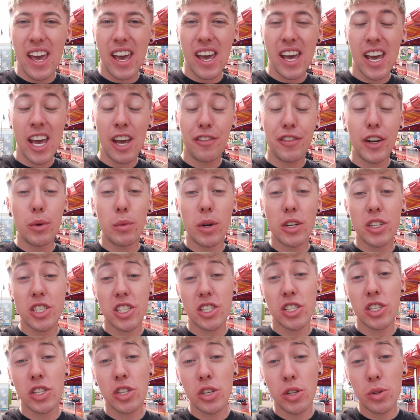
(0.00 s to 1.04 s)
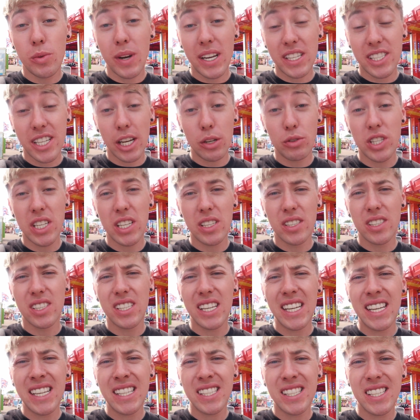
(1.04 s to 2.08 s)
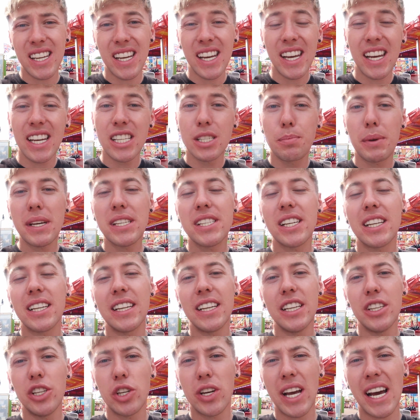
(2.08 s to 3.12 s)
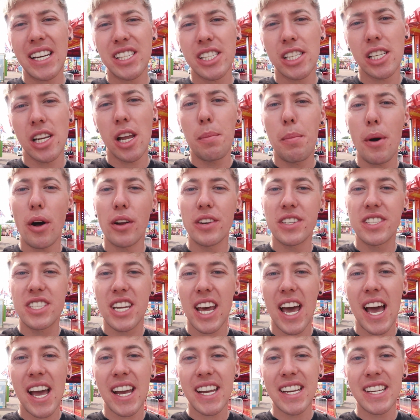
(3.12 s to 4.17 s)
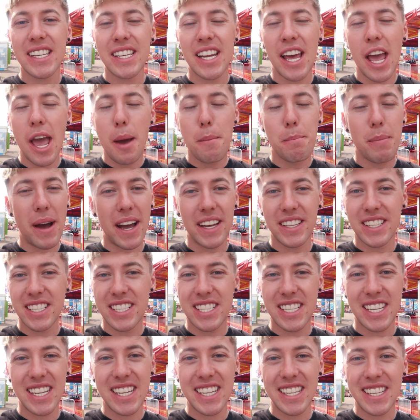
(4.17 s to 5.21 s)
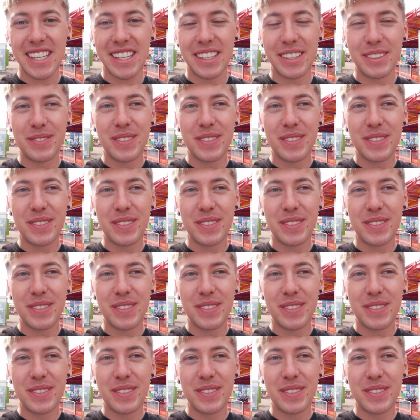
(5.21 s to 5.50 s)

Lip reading: If anyone doesn't know where South Shields is, it is basically Newcastle upon Tyne by the sea.